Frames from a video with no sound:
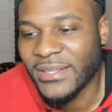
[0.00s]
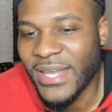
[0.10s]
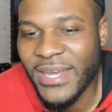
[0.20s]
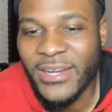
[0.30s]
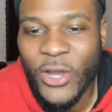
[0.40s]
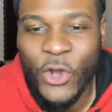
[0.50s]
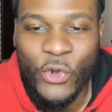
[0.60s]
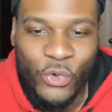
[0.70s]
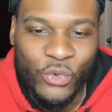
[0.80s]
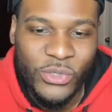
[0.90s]
lot of
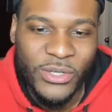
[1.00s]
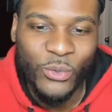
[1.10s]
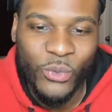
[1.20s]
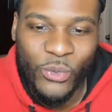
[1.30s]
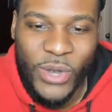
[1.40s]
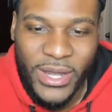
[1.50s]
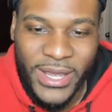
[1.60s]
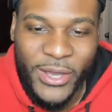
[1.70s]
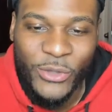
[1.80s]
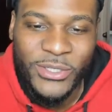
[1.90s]
old,
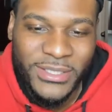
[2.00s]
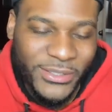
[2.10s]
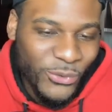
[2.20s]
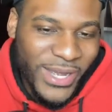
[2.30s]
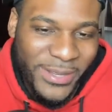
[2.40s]
elderly white